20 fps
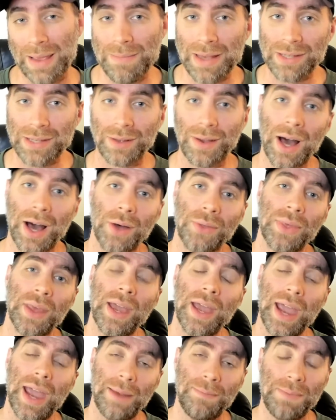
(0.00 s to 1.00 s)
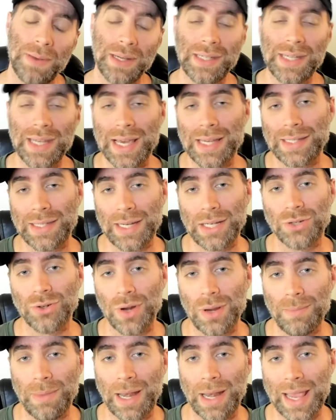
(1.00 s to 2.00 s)
mental health and P T S D
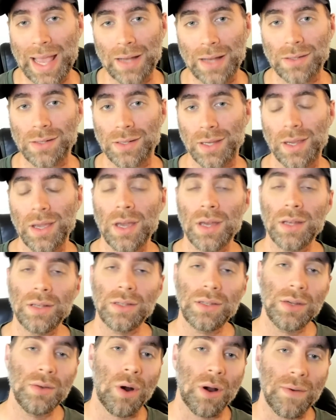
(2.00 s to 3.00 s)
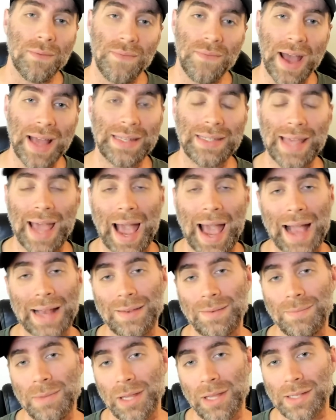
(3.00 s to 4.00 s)
treatment and counseling to our vets,
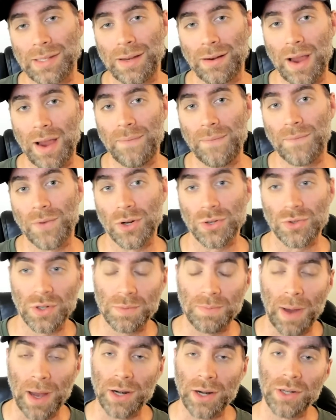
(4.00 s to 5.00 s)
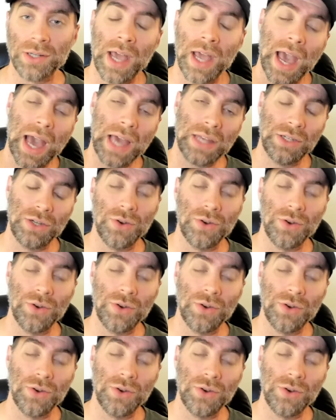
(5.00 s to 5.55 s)
active military, and first responders. As you